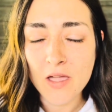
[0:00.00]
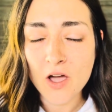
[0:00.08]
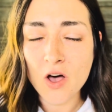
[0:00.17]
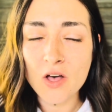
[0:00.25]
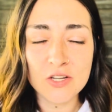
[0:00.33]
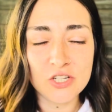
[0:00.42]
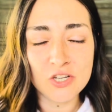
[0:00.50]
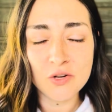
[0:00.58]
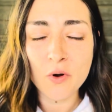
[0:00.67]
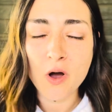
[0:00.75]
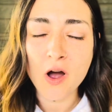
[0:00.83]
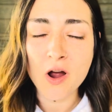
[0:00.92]
all that
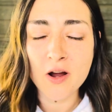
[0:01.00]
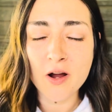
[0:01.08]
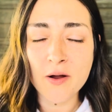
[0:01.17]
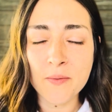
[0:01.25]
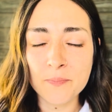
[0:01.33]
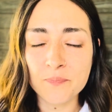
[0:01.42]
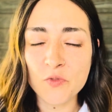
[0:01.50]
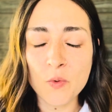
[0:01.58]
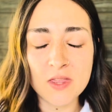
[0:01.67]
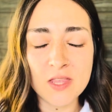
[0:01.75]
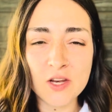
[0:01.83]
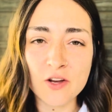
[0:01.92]
you are
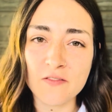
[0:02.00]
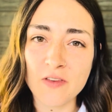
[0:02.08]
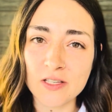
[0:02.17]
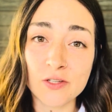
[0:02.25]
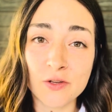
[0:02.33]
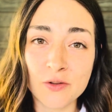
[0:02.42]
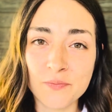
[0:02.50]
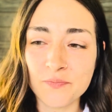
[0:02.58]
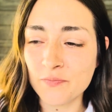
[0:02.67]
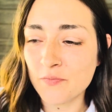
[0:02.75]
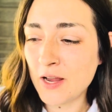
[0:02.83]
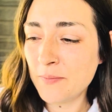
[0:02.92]
within your vessel,
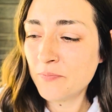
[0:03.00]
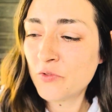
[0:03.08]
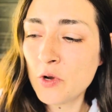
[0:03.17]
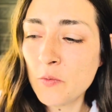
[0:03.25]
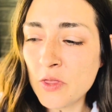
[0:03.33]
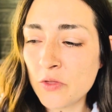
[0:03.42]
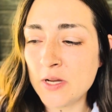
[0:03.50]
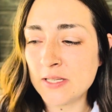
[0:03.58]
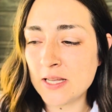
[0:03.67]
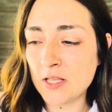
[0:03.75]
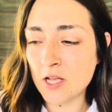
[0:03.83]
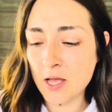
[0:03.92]
right? 313
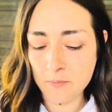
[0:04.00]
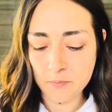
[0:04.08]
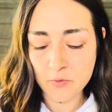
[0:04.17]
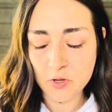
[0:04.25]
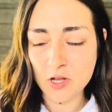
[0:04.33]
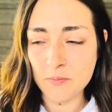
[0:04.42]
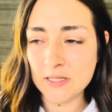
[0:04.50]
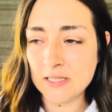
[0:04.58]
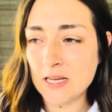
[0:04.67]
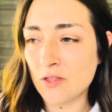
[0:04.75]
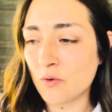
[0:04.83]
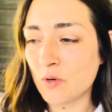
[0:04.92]
as I look up, you could be
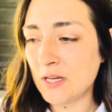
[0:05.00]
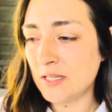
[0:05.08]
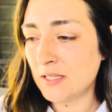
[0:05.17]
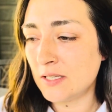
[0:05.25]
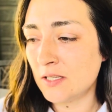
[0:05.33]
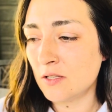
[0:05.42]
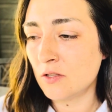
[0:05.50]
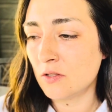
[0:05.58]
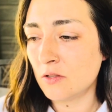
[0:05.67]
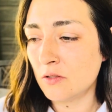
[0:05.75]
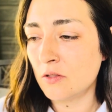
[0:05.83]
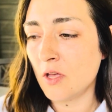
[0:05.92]
seeing threes,
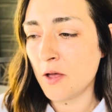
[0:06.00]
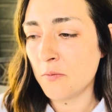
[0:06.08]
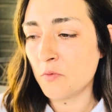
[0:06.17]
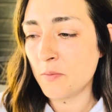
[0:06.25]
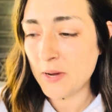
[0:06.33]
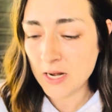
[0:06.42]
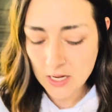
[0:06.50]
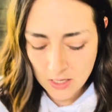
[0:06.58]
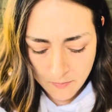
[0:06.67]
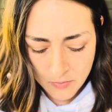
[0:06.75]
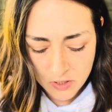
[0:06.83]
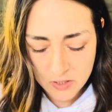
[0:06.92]
repeating
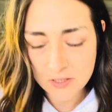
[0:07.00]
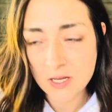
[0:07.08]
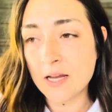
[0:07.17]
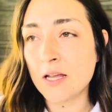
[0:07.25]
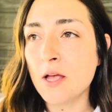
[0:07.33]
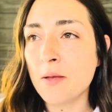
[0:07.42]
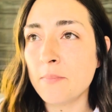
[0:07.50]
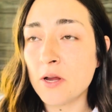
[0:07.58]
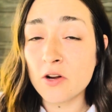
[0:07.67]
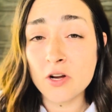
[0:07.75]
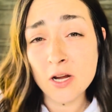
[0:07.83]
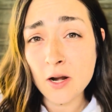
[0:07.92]
numbers, like
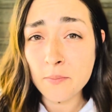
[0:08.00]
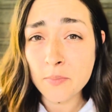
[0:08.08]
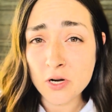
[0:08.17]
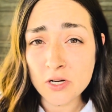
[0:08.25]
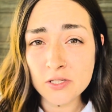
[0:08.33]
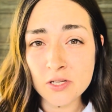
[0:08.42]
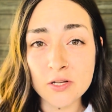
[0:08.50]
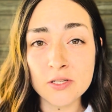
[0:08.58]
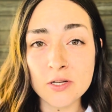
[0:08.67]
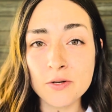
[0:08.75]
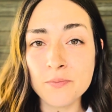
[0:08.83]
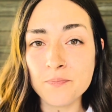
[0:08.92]
mirroring numbers
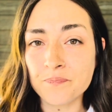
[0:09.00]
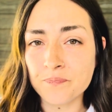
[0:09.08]
also.